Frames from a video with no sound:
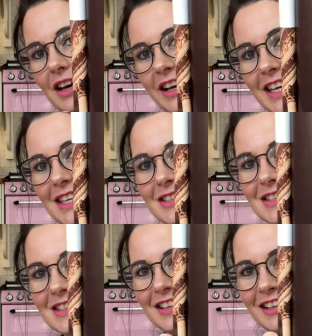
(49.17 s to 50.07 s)
I
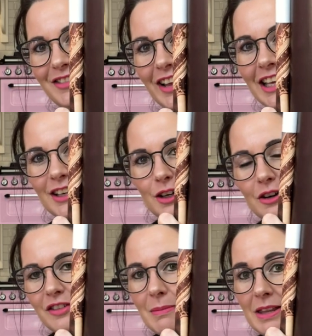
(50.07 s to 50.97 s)
instantly fell in
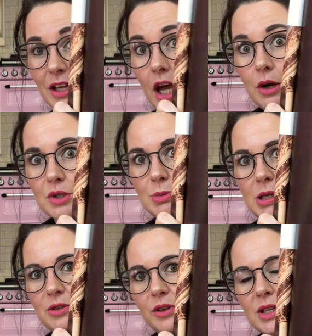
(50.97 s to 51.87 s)
love. I mean, the coat's
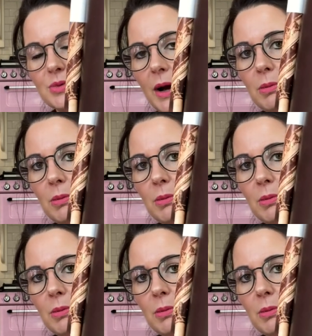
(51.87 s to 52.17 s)
beautiful as well,